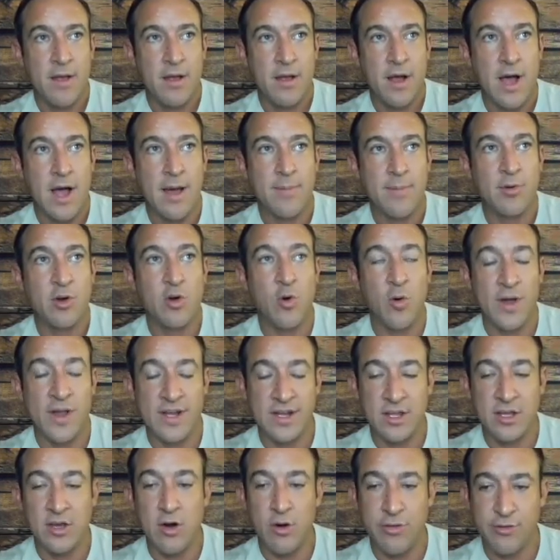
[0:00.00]
I'm
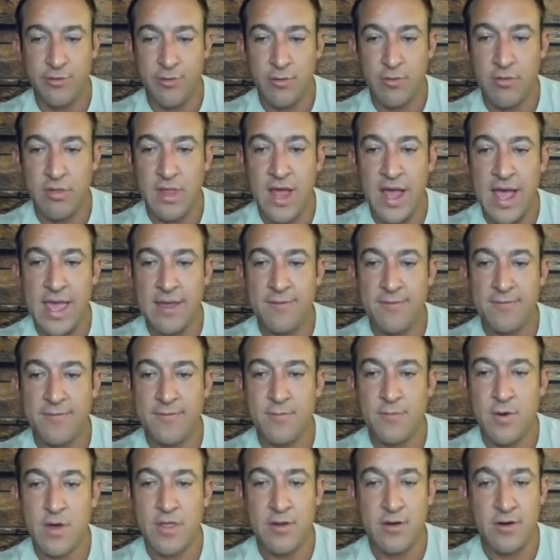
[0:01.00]
going to go through life,
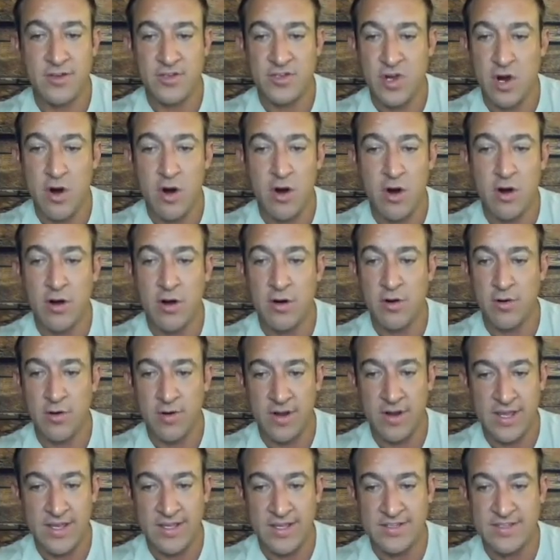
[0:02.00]
whether it's hard
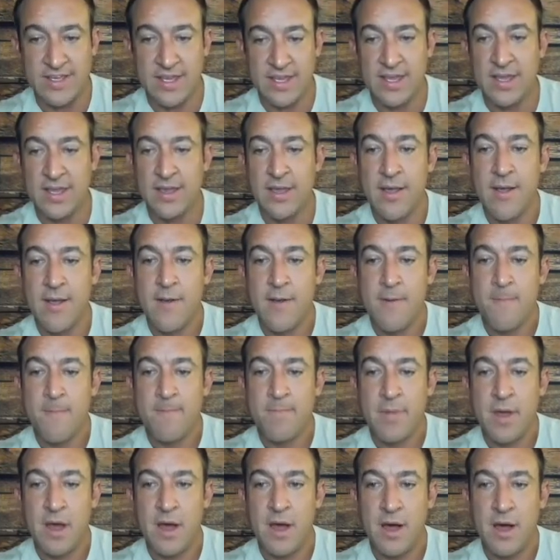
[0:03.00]
or easy,
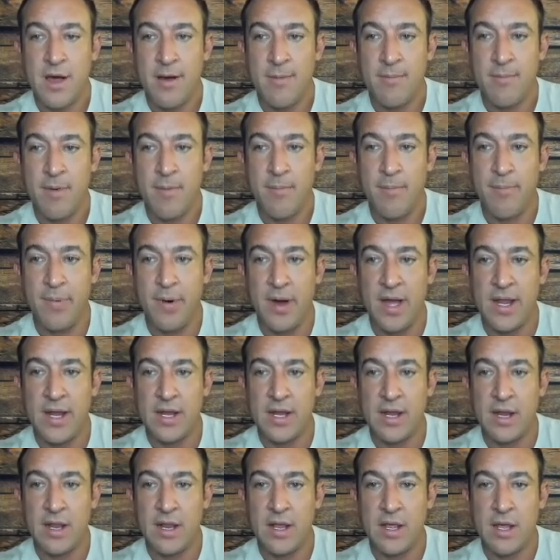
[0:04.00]

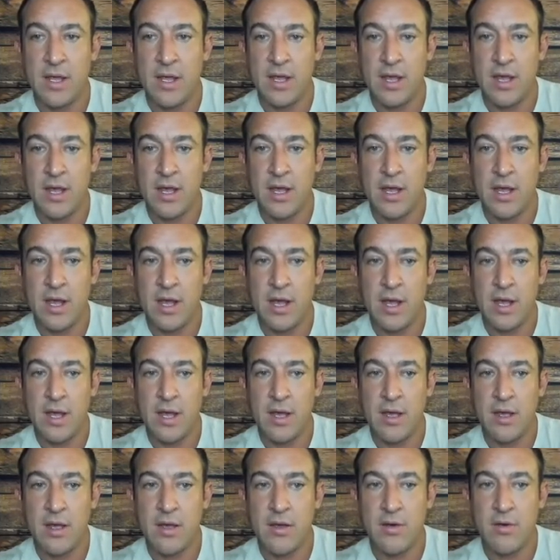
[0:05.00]
but
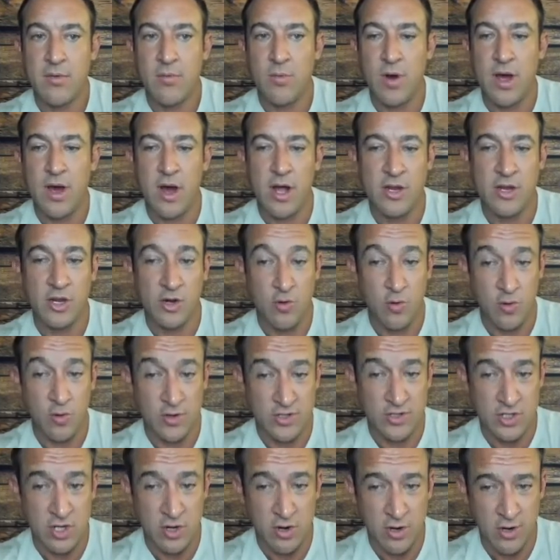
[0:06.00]
what on
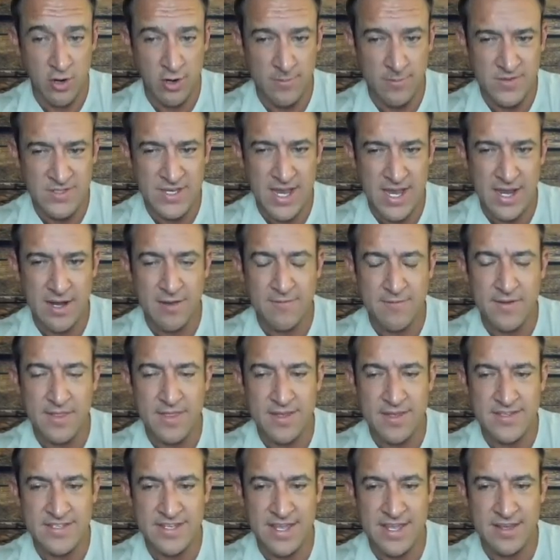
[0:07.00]
your terms, kind of in
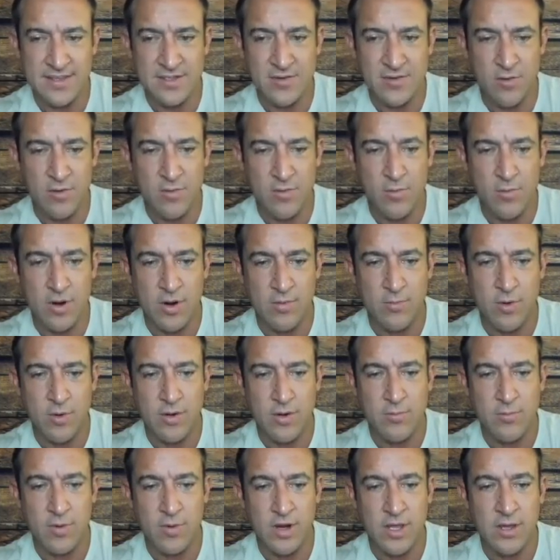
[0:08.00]
the sense, or
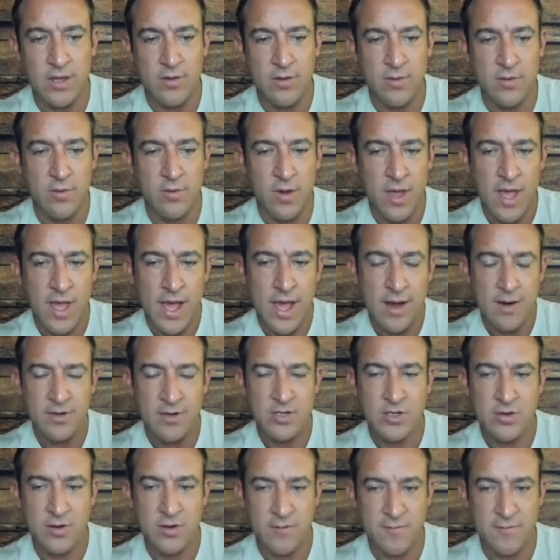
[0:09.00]
what do you, how
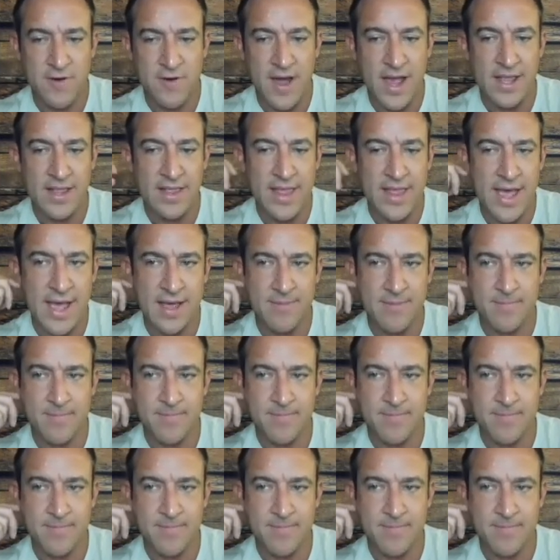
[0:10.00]
would you define that?